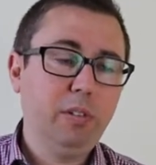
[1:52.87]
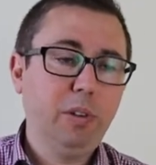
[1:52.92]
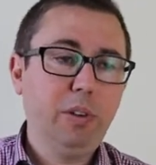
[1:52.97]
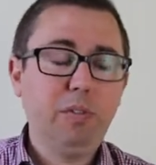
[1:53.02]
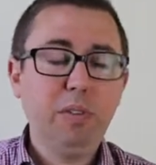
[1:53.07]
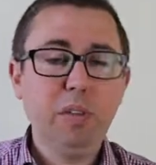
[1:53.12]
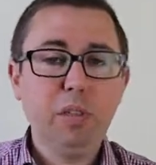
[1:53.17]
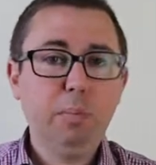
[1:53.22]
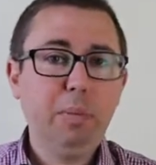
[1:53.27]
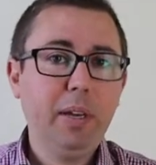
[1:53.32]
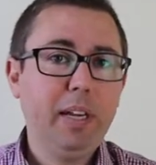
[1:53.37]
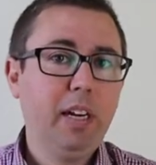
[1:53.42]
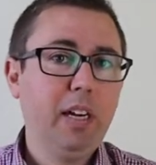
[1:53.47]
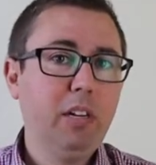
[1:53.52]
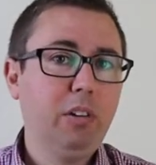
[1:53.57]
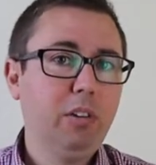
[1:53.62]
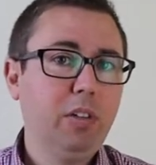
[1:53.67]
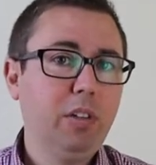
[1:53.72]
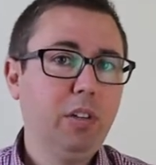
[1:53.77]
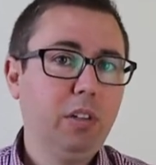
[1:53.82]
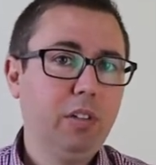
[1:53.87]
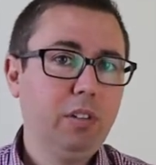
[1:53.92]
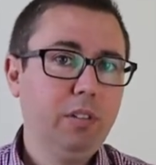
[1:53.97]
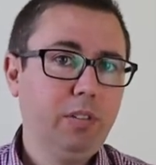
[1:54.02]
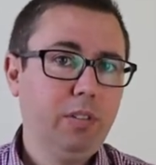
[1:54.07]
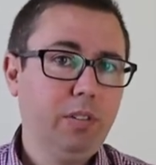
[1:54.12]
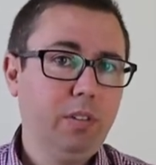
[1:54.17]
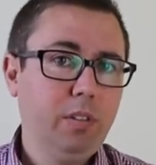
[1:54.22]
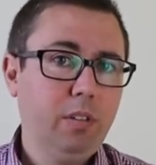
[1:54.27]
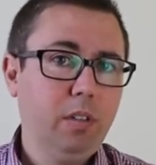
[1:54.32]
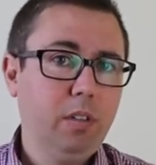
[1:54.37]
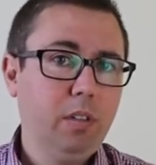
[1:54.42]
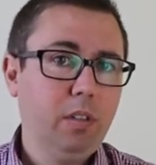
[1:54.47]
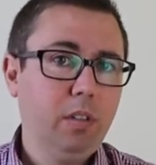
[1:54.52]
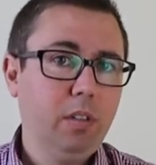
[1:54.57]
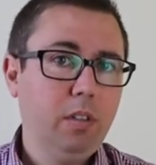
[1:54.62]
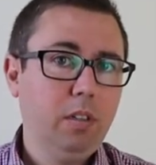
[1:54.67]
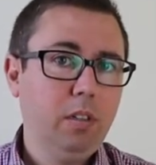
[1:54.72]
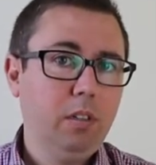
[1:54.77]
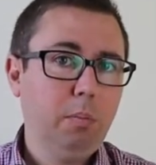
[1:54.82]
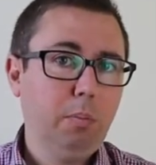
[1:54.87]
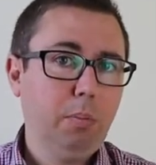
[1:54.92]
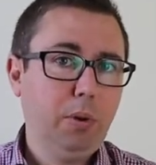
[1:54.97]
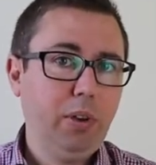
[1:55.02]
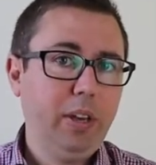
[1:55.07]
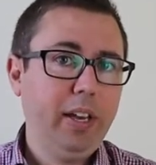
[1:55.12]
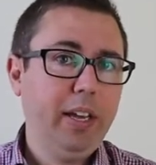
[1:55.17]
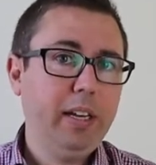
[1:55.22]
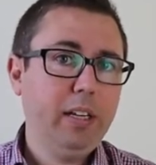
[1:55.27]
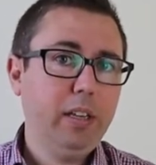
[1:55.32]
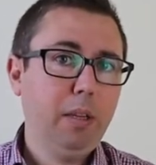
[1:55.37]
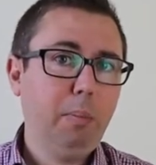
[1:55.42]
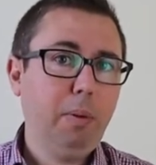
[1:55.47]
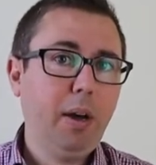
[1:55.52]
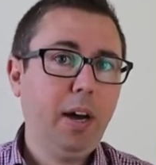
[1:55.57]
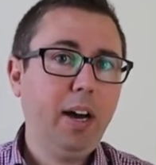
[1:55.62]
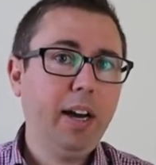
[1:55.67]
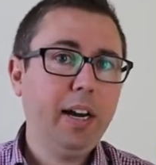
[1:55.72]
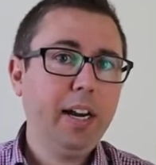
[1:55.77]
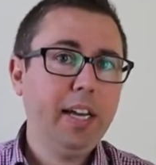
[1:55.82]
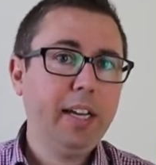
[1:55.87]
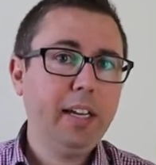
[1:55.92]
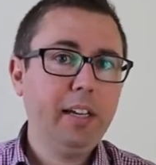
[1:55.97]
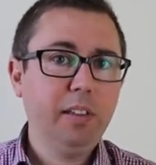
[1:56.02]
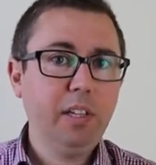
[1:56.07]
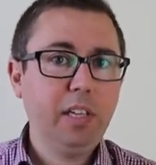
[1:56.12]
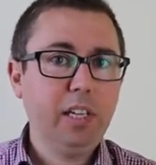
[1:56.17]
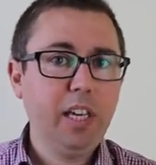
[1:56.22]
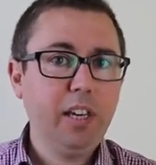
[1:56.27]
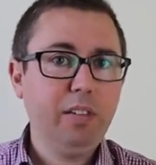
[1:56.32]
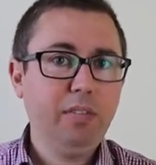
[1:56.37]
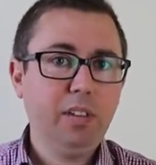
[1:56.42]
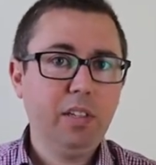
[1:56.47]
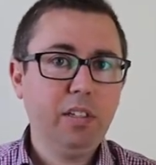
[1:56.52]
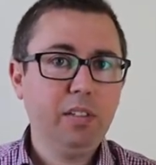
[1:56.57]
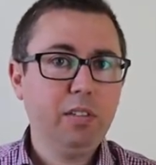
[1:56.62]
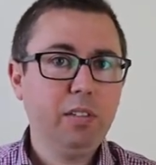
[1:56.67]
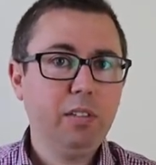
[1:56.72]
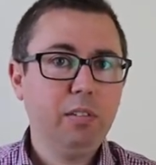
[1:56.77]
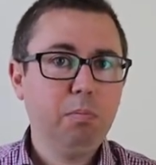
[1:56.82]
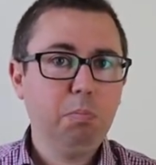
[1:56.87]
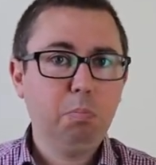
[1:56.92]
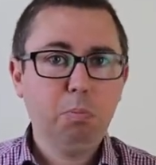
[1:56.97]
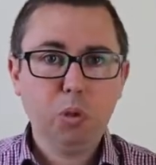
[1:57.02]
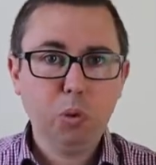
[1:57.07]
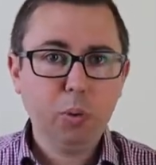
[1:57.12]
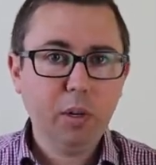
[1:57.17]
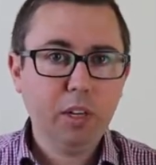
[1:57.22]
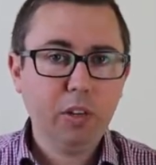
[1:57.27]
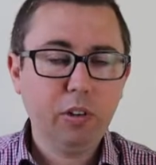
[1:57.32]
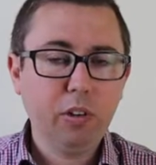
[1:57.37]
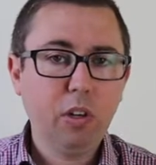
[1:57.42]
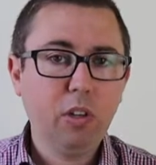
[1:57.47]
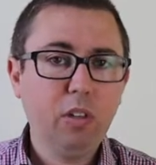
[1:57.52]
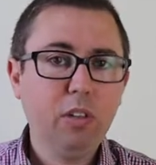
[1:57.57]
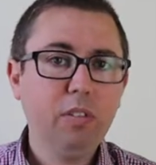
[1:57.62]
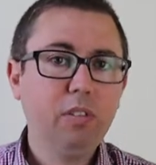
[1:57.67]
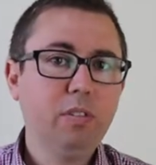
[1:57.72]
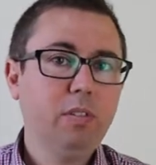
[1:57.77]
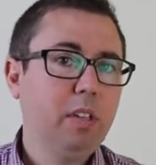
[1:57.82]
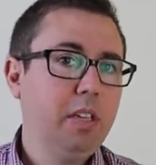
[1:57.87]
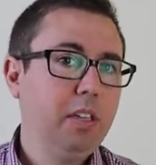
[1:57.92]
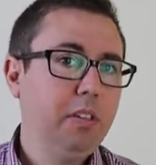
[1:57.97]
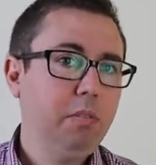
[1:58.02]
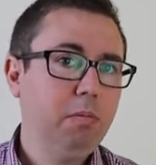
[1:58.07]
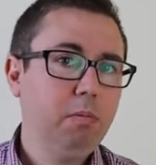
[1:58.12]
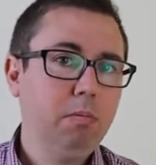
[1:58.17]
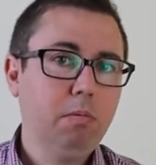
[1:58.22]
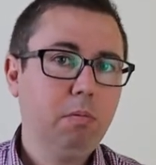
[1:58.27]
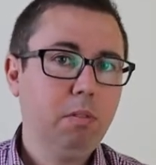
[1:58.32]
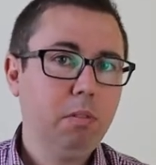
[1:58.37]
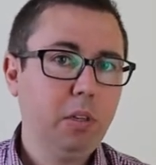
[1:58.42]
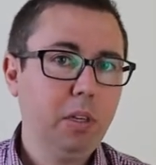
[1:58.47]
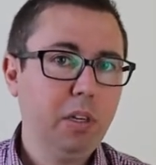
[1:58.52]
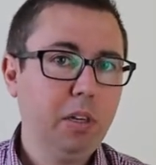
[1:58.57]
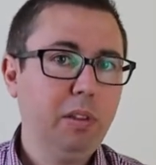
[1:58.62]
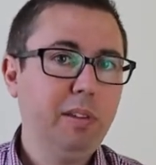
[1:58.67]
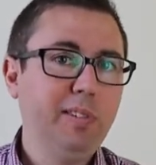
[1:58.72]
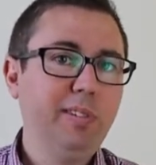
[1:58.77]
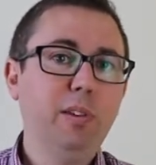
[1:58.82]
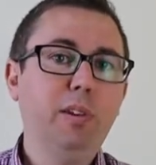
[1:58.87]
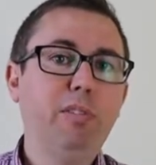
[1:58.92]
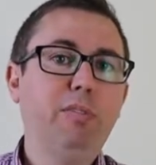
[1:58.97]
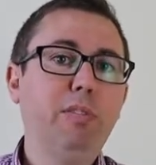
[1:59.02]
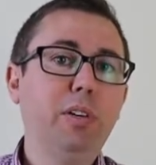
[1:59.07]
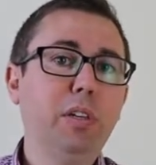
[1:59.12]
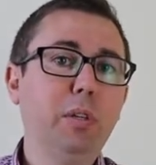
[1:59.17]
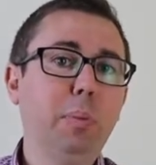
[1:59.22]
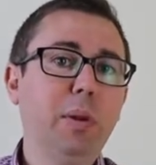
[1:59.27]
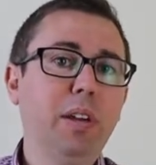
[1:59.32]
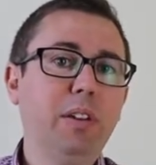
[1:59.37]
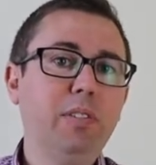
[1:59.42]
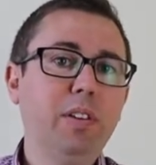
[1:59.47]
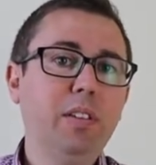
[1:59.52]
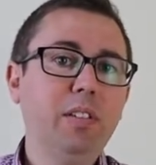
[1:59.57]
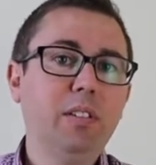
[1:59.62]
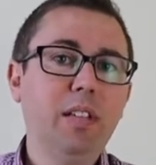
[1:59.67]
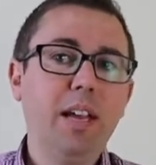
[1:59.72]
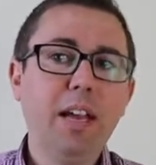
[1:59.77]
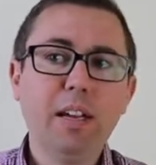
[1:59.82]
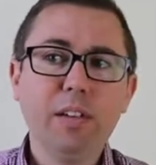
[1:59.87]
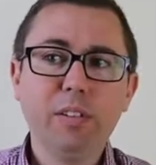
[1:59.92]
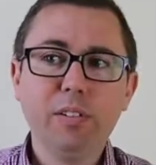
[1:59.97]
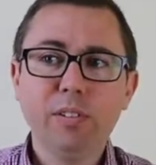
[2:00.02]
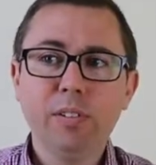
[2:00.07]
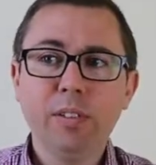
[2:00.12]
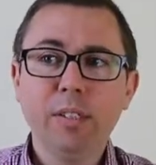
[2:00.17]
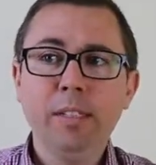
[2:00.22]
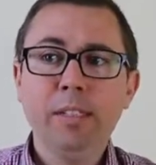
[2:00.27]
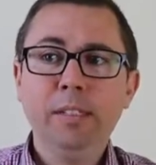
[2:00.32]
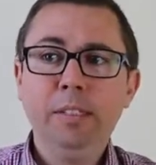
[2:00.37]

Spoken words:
So if you spend $100 per head at the party and the gift is $200, then there's no Fringe Benefits Tax.